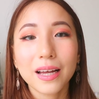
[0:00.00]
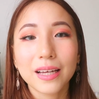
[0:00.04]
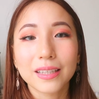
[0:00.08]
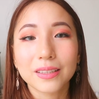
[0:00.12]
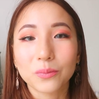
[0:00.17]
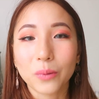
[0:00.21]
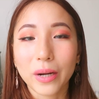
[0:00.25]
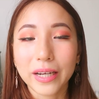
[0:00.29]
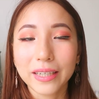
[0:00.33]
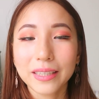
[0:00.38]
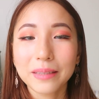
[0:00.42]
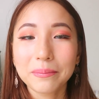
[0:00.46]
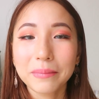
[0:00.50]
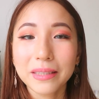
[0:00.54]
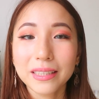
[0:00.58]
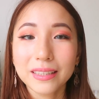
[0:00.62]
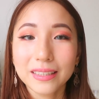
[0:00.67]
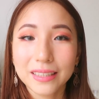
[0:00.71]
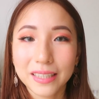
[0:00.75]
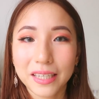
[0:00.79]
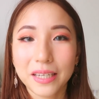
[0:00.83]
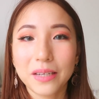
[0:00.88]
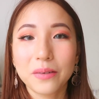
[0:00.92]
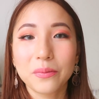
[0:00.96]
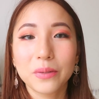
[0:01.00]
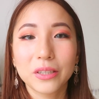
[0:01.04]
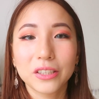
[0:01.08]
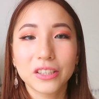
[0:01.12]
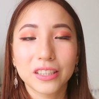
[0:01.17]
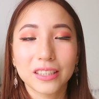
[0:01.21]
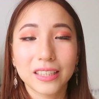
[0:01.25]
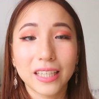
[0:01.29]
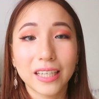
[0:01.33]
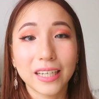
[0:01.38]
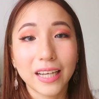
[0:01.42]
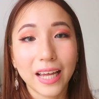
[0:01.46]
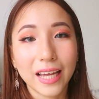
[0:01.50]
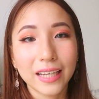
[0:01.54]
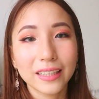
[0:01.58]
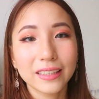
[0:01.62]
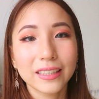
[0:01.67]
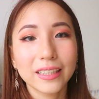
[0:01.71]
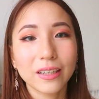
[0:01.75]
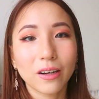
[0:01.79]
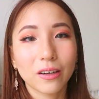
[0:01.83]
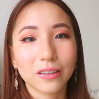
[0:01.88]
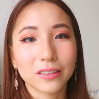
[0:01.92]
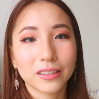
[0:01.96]
has vitamin C, which is an
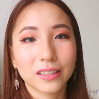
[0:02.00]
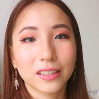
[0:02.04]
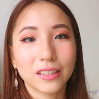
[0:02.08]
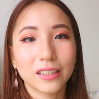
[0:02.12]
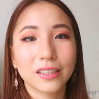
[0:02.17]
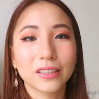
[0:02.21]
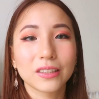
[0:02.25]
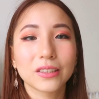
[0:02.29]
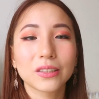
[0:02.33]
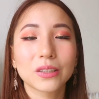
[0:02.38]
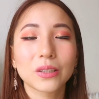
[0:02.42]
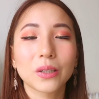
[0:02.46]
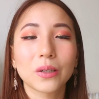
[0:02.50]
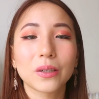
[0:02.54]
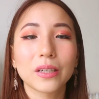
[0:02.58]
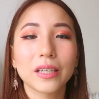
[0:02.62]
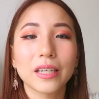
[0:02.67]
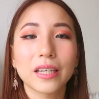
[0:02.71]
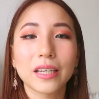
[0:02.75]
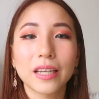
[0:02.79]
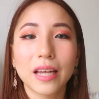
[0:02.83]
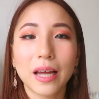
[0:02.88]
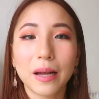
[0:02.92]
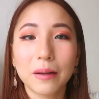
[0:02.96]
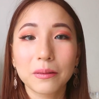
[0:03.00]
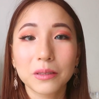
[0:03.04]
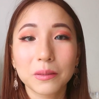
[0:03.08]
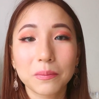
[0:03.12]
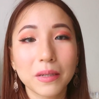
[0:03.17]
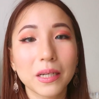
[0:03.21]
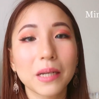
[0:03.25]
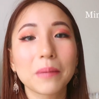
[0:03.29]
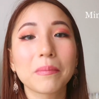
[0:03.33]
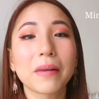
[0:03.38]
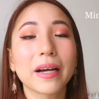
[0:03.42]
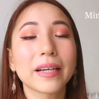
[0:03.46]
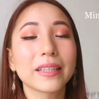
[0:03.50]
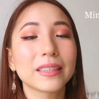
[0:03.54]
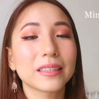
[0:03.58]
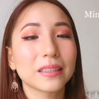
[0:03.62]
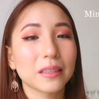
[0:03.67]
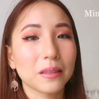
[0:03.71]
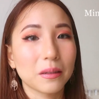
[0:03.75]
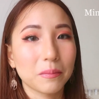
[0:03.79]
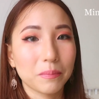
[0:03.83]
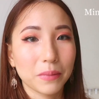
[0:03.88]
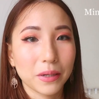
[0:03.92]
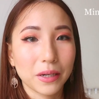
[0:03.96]
antioxidant, so it helps minimize
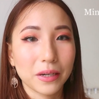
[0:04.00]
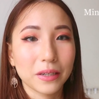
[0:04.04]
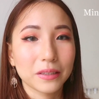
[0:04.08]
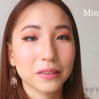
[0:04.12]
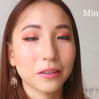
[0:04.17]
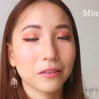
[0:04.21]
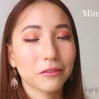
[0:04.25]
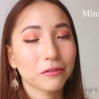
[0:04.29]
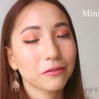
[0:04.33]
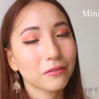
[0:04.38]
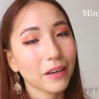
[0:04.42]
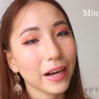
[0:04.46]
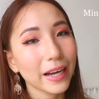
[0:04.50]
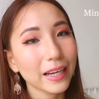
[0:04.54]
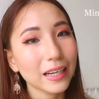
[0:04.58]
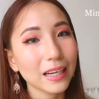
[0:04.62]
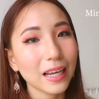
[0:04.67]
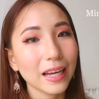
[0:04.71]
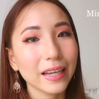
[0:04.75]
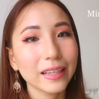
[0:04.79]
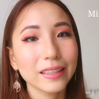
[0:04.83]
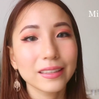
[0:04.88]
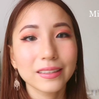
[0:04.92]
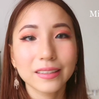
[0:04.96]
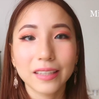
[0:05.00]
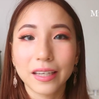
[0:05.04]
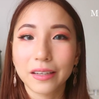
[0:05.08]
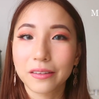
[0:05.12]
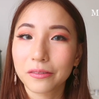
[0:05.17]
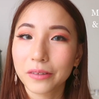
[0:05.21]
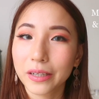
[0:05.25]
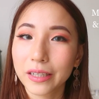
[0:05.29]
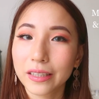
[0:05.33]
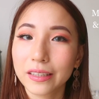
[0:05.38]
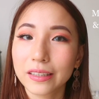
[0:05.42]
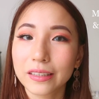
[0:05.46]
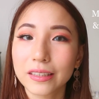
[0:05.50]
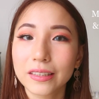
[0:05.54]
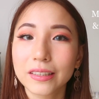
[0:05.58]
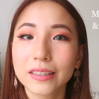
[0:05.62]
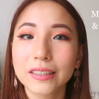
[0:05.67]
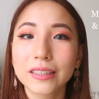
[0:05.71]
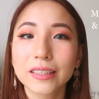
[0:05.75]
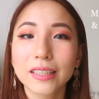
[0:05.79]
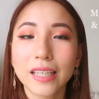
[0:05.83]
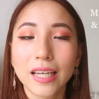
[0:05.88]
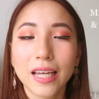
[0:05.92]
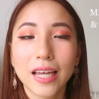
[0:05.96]
the appearance of fine lines and
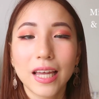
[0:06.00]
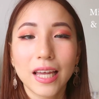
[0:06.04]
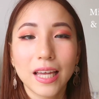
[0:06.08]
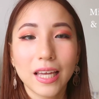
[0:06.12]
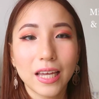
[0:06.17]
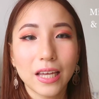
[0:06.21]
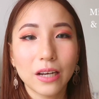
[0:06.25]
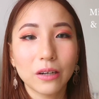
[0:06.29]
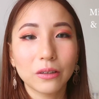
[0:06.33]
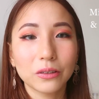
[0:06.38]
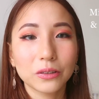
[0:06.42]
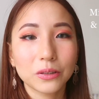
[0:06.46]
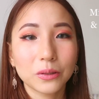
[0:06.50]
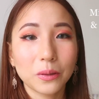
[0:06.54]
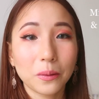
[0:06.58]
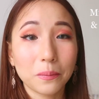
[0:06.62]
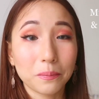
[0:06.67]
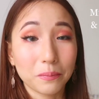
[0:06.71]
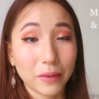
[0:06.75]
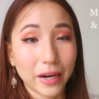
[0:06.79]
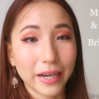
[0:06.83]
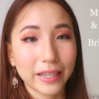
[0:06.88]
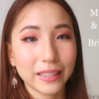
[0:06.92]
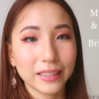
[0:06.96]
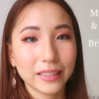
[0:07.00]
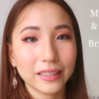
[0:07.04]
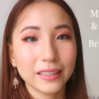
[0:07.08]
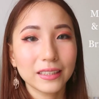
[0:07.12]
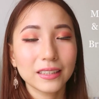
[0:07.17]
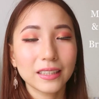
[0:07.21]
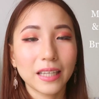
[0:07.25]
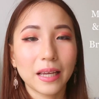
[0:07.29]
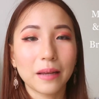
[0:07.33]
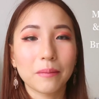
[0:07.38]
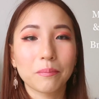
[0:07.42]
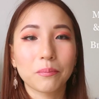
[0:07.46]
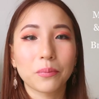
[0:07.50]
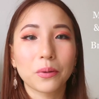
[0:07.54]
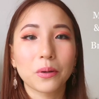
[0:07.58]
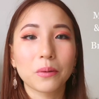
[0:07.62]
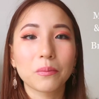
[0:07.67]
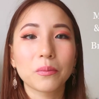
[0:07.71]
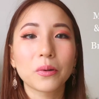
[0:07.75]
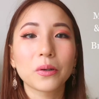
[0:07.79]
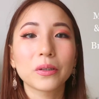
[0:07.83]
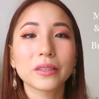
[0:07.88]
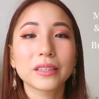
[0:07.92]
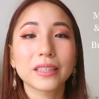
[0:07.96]
wrinkles. It also brightens and
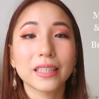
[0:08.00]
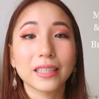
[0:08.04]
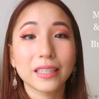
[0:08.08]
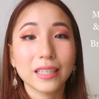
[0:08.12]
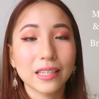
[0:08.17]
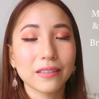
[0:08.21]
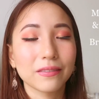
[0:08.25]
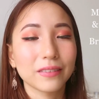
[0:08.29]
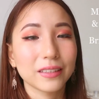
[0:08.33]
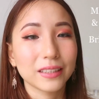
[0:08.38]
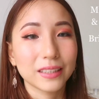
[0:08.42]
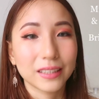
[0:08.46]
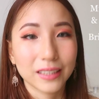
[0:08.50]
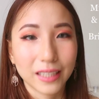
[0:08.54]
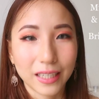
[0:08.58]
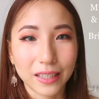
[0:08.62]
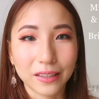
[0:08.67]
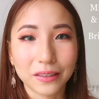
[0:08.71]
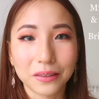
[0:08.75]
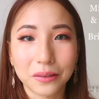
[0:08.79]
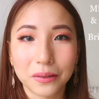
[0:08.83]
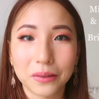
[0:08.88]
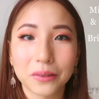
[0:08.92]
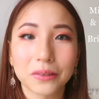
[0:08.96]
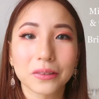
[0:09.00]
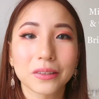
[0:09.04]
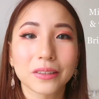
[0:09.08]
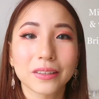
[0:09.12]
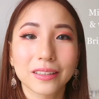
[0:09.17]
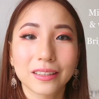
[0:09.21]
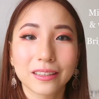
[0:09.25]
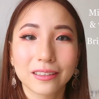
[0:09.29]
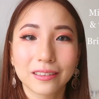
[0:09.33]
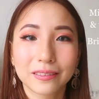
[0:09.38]
promotes an even skin tone.